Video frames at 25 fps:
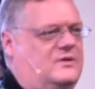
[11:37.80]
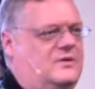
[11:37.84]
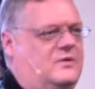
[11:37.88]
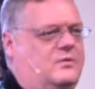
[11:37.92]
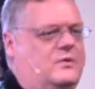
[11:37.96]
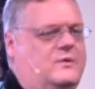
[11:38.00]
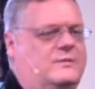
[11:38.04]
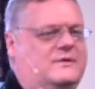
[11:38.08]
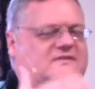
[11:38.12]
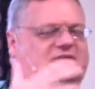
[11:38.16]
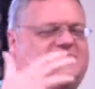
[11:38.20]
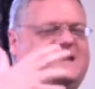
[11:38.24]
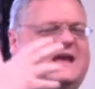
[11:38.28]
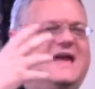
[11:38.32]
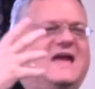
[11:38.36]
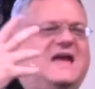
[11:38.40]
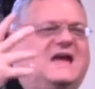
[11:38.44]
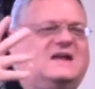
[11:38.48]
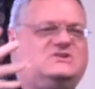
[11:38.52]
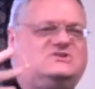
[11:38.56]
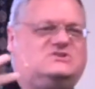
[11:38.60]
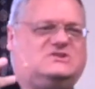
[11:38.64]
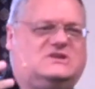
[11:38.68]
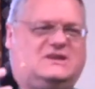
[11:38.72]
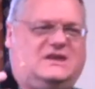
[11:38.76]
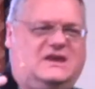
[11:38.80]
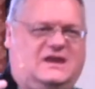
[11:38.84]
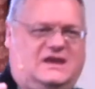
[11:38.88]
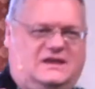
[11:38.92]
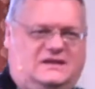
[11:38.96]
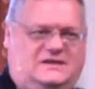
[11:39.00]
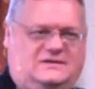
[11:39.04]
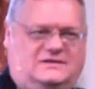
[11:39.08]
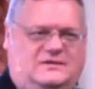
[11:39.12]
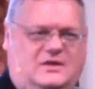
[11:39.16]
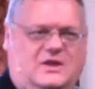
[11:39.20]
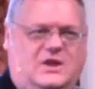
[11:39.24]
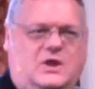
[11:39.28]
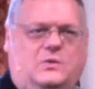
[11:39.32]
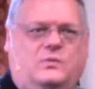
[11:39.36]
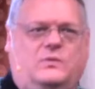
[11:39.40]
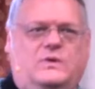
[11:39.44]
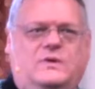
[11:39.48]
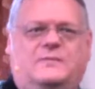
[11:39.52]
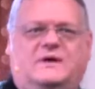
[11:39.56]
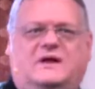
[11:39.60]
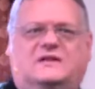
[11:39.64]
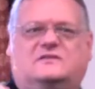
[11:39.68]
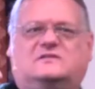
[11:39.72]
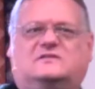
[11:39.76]
We must educate.
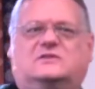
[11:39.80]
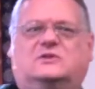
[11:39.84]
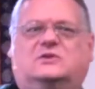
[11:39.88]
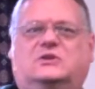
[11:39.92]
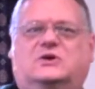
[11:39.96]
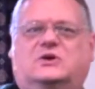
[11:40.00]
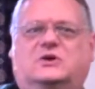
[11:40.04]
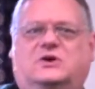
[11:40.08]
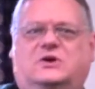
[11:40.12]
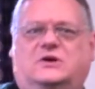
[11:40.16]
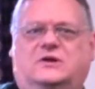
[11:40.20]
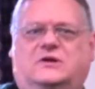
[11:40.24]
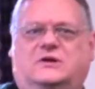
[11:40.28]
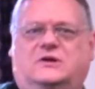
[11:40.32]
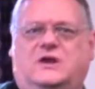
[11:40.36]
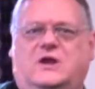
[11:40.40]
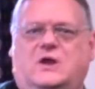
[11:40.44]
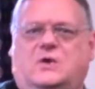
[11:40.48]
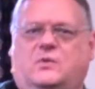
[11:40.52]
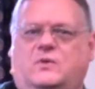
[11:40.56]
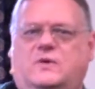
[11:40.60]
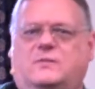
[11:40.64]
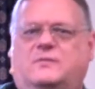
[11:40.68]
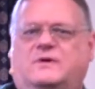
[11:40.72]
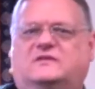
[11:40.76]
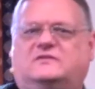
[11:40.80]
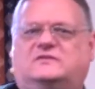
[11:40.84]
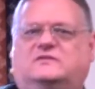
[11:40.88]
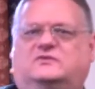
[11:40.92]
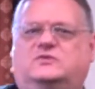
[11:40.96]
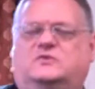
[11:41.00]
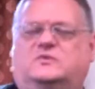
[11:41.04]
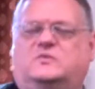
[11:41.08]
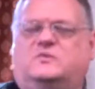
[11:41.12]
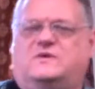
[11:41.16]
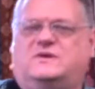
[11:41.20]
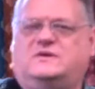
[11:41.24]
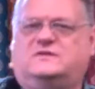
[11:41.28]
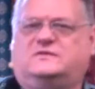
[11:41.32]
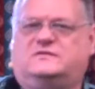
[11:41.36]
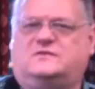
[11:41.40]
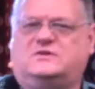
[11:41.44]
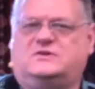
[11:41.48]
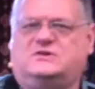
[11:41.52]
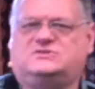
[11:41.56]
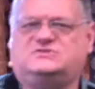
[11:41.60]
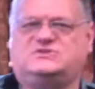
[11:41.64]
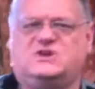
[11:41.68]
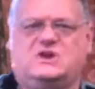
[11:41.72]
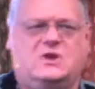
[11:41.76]
We must learn. We must do
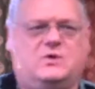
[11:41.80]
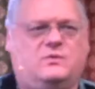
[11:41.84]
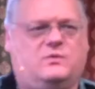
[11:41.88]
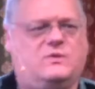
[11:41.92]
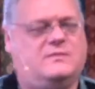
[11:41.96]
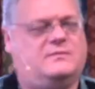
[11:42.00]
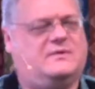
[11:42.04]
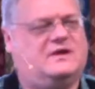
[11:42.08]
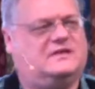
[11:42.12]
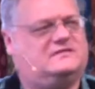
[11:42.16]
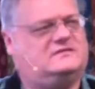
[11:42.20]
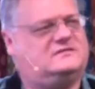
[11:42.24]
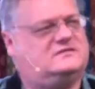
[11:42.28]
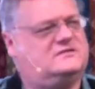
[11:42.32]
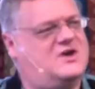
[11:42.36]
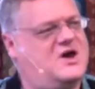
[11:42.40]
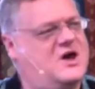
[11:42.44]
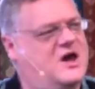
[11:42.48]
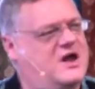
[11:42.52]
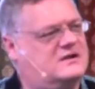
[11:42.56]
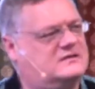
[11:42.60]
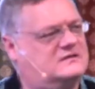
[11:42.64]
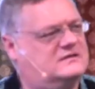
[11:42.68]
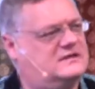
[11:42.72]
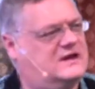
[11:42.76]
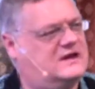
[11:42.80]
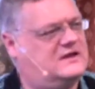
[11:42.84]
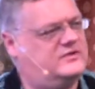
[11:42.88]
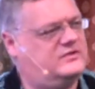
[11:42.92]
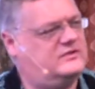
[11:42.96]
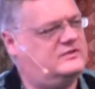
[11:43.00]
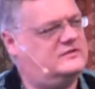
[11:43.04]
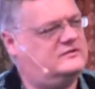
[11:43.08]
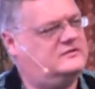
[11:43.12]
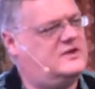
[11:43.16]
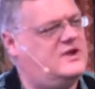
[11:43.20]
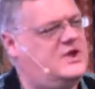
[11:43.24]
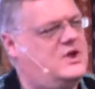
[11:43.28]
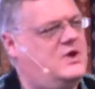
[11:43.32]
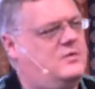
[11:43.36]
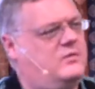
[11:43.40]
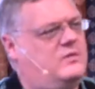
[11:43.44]
research. We must talk to others.